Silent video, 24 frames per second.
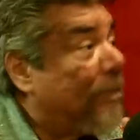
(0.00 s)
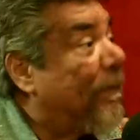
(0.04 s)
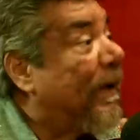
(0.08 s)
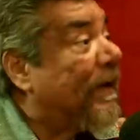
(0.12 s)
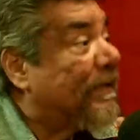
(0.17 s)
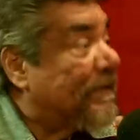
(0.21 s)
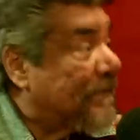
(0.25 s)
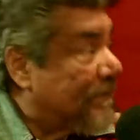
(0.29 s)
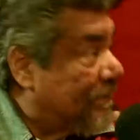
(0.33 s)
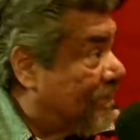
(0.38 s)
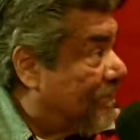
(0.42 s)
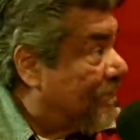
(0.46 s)

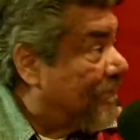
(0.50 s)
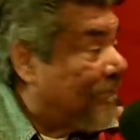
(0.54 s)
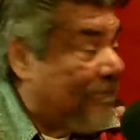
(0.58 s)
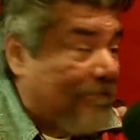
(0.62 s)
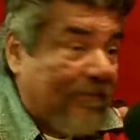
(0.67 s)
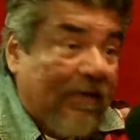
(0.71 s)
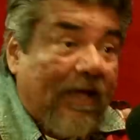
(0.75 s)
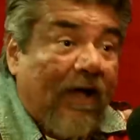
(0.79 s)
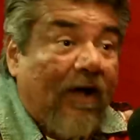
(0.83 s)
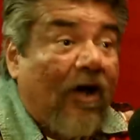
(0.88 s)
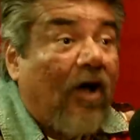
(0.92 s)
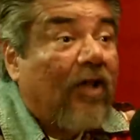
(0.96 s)
pants.
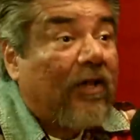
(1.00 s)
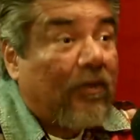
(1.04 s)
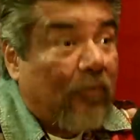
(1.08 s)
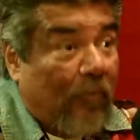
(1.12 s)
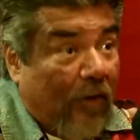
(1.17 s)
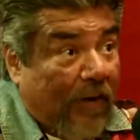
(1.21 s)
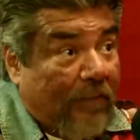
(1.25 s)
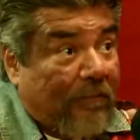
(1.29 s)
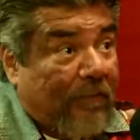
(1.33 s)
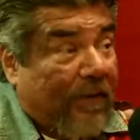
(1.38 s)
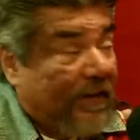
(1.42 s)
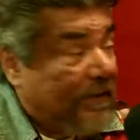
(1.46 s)
All in white
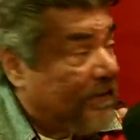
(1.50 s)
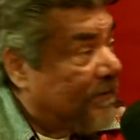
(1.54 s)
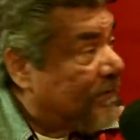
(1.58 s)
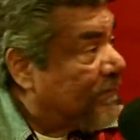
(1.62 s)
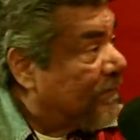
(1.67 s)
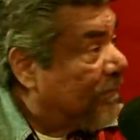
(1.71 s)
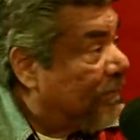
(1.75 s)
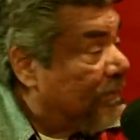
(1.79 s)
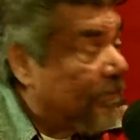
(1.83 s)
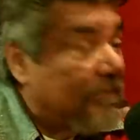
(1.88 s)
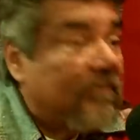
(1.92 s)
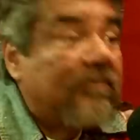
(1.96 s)
pants.
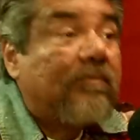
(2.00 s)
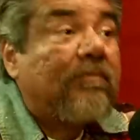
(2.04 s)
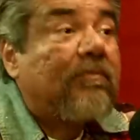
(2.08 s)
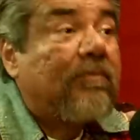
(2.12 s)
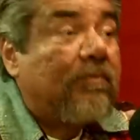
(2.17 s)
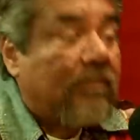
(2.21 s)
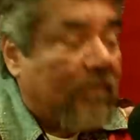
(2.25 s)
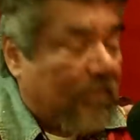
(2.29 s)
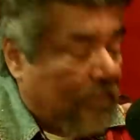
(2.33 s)
Yeah.